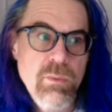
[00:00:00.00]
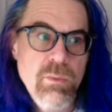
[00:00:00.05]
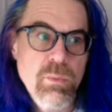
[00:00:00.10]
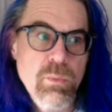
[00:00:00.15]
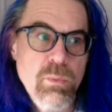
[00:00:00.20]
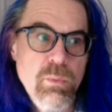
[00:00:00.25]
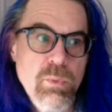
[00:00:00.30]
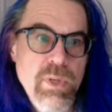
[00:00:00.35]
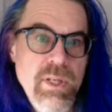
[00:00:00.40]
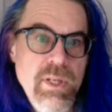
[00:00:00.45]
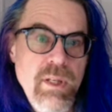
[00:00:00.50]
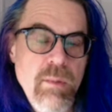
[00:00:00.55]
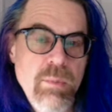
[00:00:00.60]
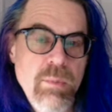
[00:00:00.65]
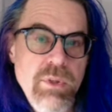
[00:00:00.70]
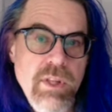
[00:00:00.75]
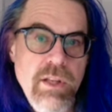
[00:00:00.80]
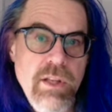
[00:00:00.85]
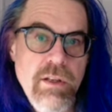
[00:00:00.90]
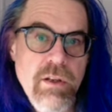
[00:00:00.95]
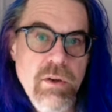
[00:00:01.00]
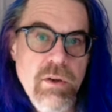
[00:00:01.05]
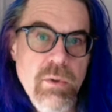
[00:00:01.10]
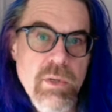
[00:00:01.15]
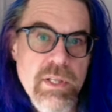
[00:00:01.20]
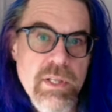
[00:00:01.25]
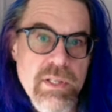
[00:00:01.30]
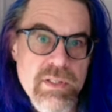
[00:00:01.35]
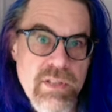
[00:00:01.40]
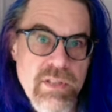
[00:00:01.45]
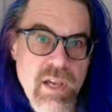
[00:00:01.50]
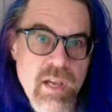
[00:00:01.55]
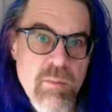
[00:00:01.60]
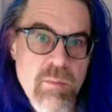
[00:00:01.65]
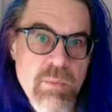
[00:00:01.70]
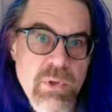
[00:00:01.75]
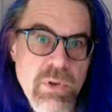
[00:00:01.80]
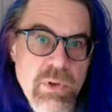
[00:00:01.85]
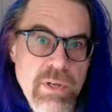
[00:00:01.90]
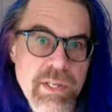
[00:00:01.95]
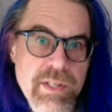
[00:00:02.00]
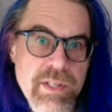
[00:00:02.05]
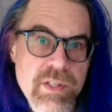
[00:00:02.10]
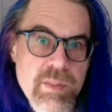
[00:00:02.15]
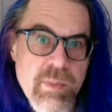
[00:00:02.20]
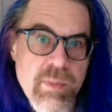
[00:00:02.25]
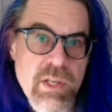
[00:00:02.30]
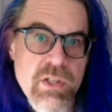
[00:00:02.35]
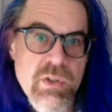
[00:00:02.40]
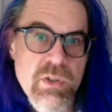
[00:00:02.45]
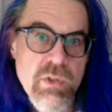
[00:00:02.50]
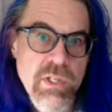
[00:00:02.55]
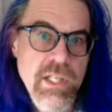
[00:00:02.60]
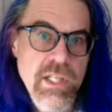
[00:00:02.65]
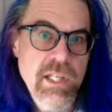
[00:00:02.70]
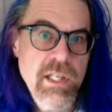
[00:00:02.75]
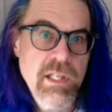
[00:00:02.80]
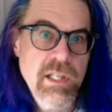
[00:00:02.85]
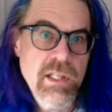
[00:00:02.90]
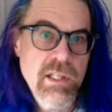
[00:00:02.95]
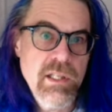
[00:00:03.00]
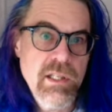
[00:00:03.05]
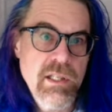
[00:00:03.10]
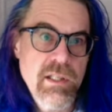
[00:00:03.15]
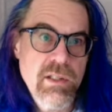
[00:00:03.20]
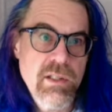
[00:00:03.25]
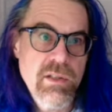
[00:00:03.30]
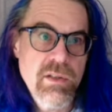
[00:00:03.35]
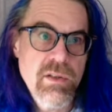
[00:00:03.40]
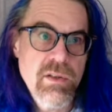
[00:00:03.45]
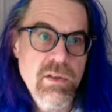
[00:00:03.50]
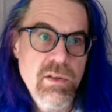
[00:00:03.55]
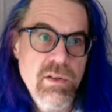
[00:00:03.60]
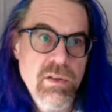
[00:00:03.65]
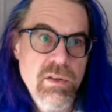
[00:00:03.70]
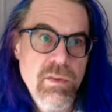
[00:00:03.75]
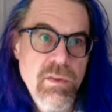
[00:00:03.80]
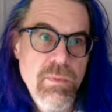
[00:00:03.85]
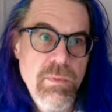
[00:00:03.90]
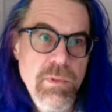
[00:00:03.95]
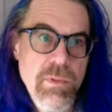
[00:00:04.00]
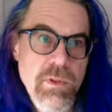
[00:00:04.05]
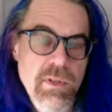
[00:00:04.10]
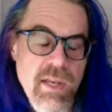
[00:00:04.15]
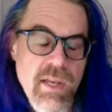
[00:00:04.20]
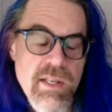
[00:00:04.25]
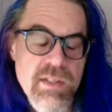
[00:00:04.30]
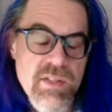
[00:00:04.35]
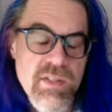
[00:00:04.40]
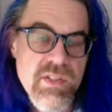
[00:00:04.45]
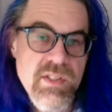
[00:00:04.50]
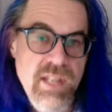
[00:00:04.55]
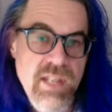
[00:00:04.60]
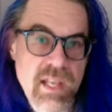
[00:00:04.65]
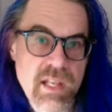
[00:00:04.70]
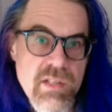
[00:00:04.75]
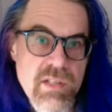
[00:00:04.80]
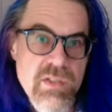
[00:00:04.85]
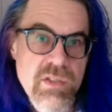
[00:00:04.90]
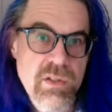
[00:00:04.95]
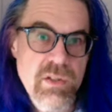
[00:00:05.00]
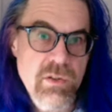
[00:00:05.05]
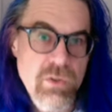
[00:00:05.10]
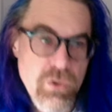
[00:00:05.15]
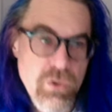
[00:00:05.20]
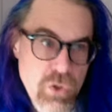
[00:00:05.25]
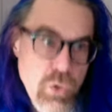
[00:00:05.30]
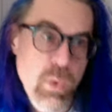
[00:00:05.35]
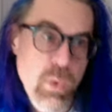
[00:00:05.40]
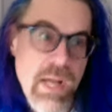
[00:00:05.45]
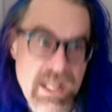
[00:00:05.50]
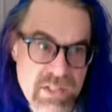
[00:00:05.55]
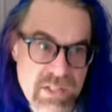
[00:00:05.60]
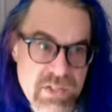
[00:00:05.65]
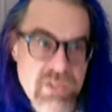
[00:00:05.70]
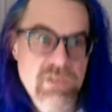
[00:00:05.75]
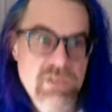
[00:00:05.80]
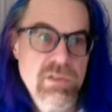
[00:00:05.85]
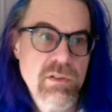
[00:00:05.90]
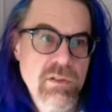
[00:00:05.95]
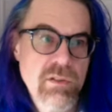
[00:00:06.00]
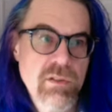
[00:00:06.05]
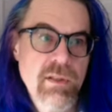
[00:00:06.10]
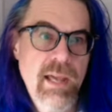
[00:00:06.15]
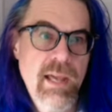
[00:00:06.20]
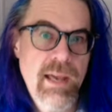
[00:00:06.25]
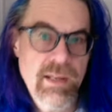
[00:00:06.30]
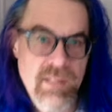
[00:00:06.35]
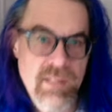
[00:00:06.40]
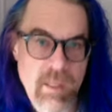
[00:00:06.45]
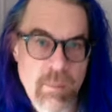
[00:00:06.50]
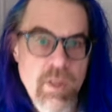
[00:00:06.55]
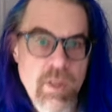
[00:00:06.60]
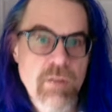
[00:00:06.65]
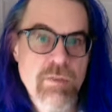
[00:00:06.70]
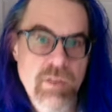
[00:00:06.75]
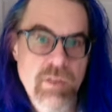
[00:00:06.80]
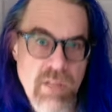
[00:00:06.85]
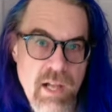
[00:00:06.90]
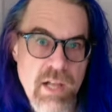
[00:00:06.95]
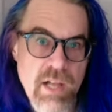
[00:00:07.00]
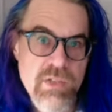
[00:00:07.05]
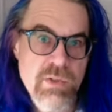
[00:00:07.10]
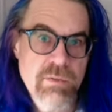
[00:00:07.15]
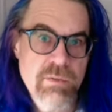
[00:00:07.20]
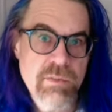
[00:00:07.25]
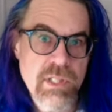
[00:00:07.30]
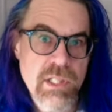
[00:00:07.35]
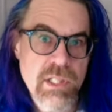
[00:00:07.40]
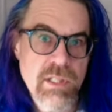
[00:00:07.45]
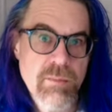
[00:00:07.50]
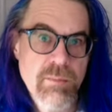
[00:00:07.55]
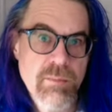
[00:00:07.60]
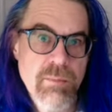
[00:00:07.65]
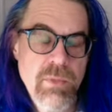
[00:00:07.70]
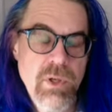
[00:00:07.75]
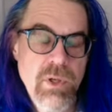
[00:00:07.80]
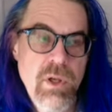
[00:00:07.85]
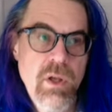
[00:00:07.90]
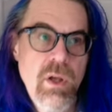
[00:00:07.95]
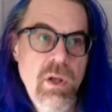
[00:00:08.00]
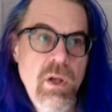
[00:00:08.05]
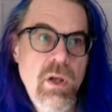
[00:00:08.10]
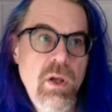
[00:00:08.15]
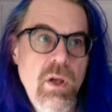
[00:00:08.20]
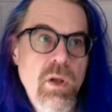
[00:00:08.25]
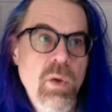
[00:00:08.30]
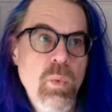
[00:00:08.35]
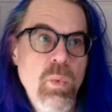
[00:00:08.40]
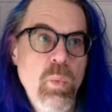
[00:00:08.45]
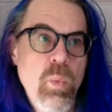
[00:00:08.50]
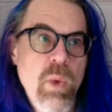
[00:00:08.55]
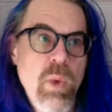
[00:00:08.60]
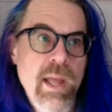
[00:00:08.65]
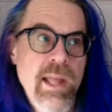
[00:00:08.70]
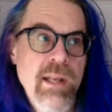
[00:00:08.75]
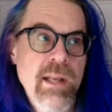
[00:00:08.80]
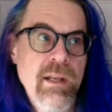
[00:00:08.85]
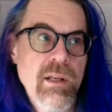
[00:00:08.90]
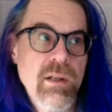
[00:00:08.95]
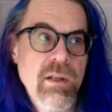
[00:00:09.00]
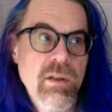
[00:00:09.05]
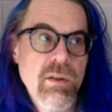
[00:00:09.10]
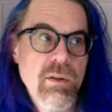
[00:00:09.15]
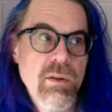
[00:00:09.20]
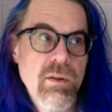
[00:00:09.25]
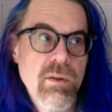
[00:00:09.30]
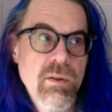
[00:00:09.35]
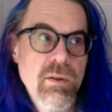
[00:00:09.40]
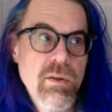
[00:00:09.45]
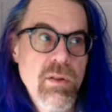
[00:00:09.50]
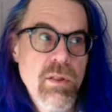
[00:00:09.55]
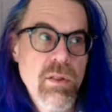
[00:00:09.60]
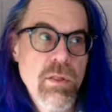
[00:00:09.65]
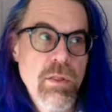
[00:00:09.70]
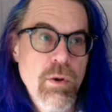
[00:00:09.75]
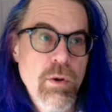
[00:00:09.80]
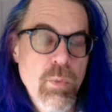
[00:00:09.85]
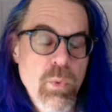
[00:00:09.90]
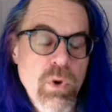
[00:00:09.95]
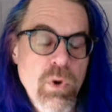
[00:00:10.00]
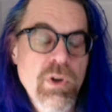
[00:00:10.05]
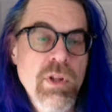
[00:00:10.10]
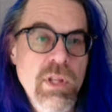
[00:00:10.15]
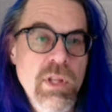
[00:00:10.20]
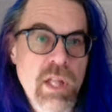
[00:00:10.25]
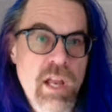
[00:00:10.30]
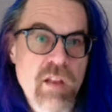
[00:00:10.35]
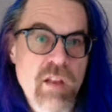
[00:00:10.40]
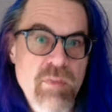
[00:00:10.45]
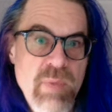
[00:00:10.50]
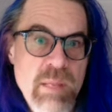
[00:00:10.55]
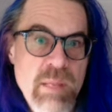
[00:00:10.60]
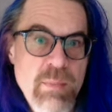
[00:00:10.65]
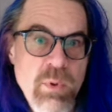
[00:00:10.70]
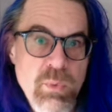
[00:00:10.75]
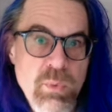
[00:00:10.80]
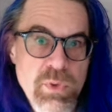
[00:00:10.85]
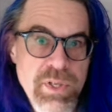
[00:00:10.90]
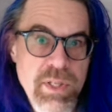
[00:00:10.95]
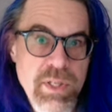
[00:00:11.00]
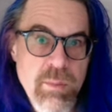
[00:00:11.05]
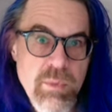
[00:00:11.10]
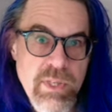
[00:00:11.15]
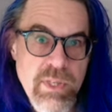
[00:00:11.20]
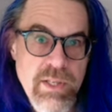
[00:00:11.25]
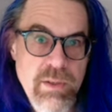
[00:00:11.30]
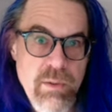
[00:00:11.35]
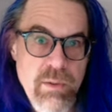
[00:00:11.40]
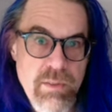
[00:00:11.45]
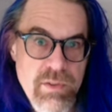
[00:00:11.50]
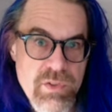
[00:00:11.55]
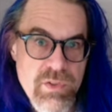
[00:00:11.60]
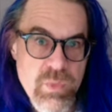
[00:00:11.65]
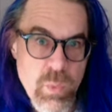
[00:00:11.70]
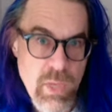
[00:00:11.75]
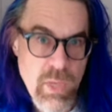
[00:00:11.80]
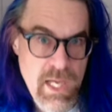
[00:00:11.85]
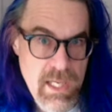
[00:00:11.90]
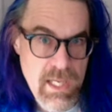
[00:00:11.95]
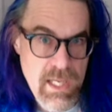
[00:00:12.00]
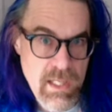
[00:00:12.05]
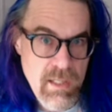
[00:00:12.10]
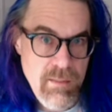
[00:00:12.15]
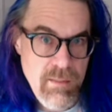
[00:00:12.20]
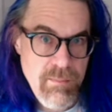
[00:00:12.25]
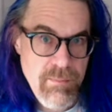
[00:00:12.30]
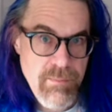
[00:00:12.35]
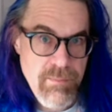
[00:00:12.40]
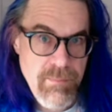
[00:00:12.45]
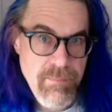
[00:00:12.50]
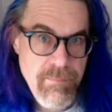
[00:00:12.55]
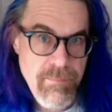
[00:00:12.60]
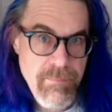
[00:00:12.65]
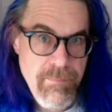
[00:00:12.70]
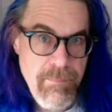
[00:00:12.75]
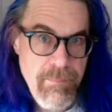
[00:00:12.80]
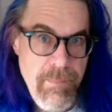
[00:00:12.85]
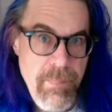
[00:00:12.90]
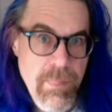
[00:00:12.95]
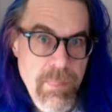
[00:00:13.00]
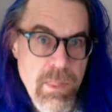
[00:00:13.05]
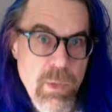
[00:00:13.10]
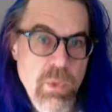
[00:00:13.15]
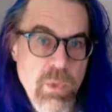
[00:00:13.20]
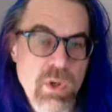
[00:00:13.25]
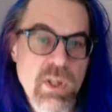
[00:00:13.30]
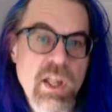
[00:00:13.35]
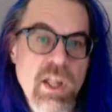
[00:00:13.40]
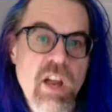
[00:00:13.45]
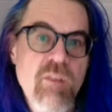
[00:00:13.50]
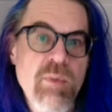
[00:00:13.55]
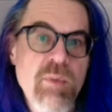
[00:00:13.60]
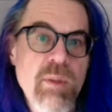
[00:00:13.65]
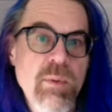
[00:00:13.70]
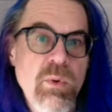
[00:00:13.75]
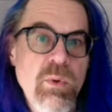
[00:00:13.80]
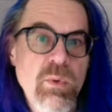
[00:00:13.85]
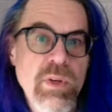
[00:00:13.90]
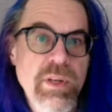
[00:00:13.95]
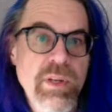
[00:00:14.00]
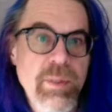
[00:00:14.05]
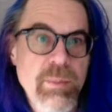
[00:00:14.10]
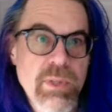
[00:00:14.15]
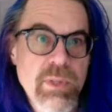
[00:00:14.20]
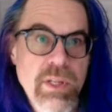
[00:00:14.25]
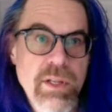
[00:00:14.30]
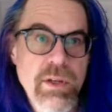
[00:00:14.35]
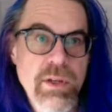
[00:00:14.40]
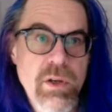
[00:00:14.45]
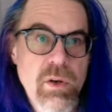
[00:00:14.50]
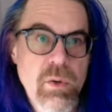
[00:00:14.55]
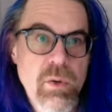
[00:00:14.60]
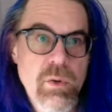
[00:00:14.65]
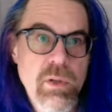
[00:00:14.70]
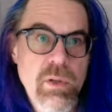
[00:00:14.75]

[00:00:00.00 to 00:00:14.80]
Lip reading: reading Plato in a time period, especially in the United States, in U.S. academic philosophy, when there weren't a lot of people reading Plato this way. There were a lot of people reading Plato